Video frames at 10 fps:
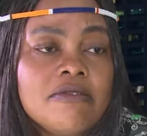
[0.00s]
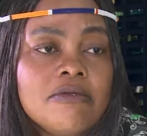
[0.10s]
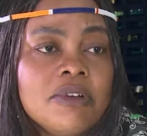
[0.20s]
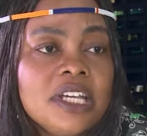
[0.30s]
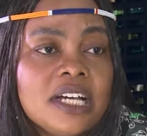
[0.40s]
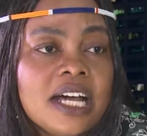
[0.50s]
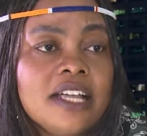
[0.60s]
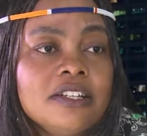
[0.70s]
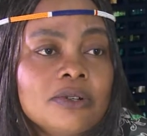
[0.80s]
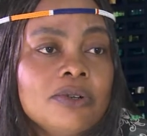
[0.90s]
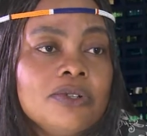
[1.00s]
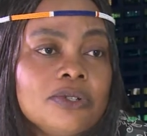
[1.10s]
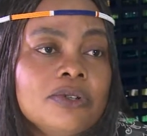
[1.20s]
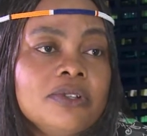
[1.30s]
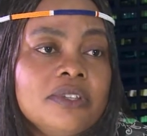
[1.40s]
We can't
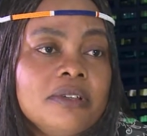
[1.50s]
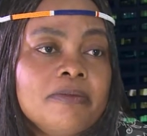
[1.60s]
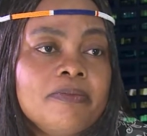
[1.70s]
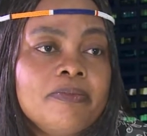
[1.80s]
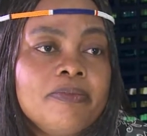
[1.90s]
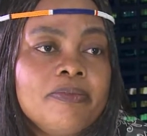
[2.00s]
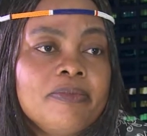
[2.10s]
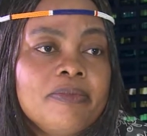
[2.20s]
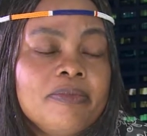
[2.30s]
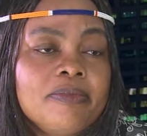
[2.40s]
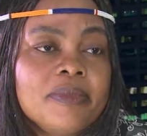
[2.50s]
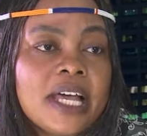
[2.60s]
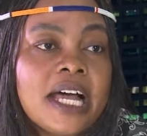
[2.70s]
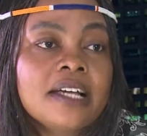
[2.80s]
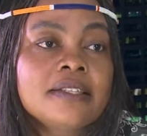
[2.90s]
control them.
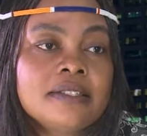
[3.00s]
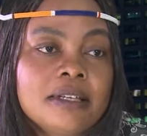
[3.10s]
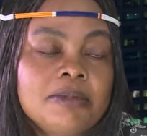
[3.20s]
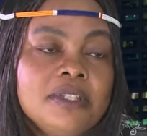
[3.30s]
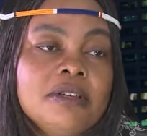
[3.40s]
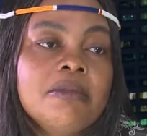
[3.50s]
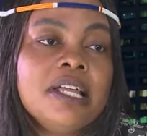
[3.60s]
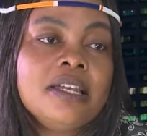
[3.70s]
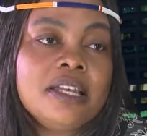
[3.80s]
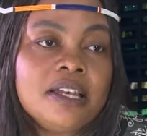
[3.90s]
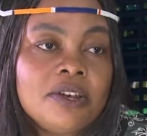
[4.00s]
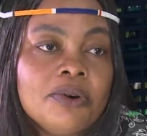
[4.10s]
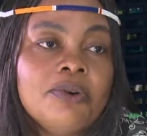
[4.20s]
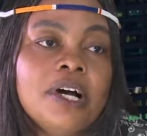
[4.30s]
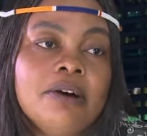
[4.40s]
Accept them and
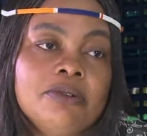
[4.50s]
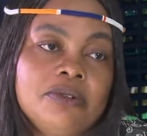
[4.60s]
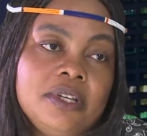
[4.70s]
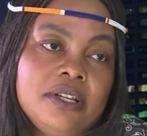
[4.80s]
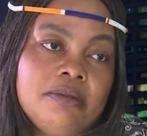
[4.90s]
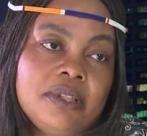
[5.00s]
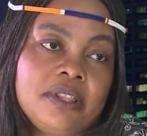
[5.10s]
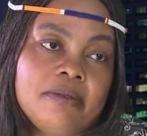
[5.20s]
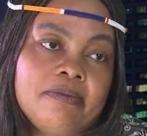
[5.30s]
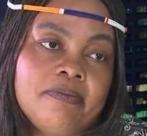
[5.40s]
know how to deal with them.